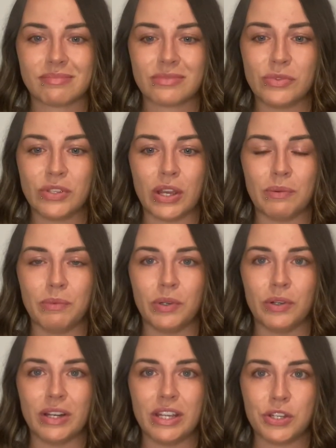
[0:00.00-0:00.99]
no
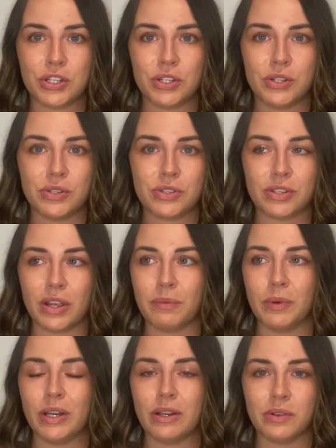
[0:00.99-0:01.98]
more issues, no
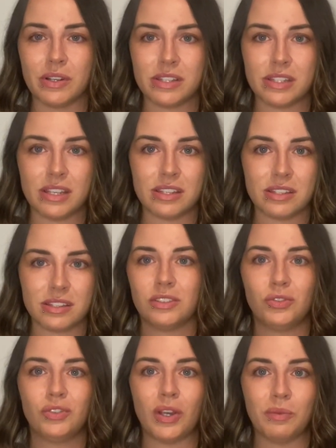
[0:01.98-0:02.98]
more illnesses,
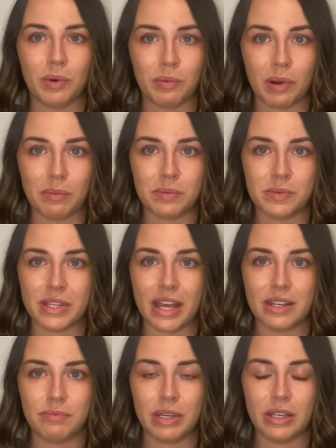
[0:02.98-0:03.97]
no more problems that
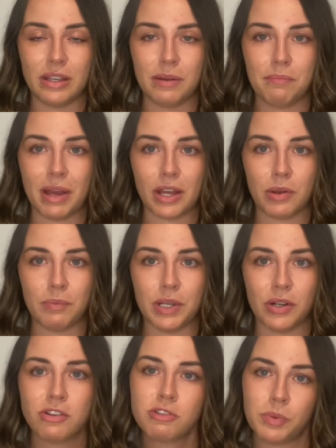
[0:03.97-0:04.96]
end me back up in
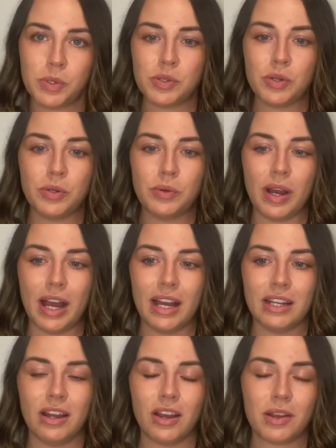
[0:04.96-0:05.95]
hospital,
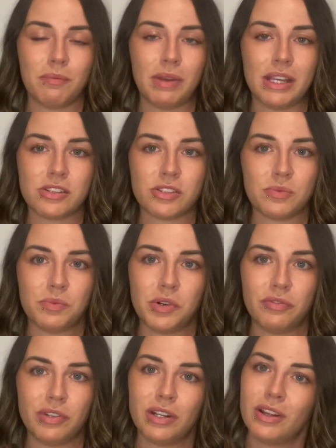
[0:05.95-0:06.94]
and I can make some more
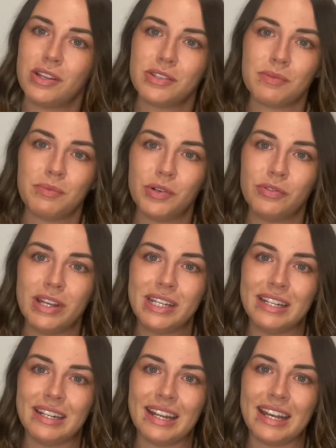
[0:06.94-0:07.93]
videos more
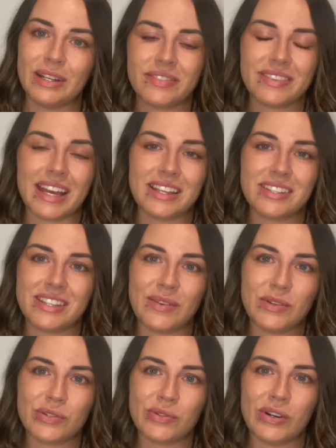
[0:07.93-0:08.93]
regularly. Thanks so
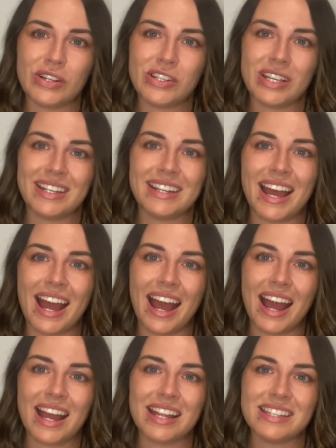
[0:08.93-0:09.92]
much for watching,
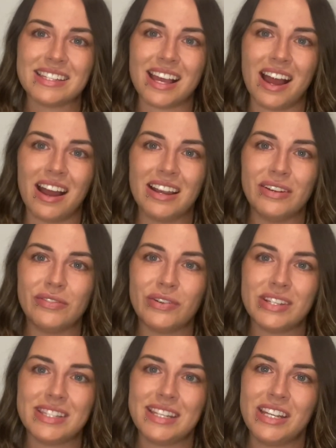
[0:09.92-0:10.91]
and I look
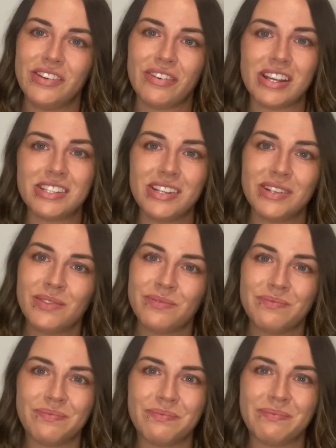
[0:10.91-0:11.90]
forward to seeing you very soon.
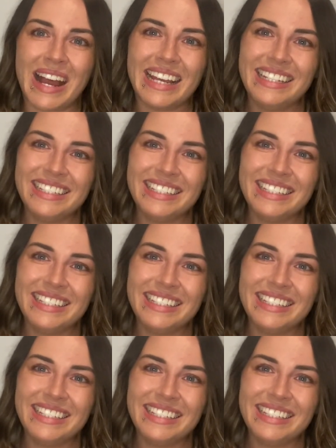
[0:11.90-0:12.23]
Bye.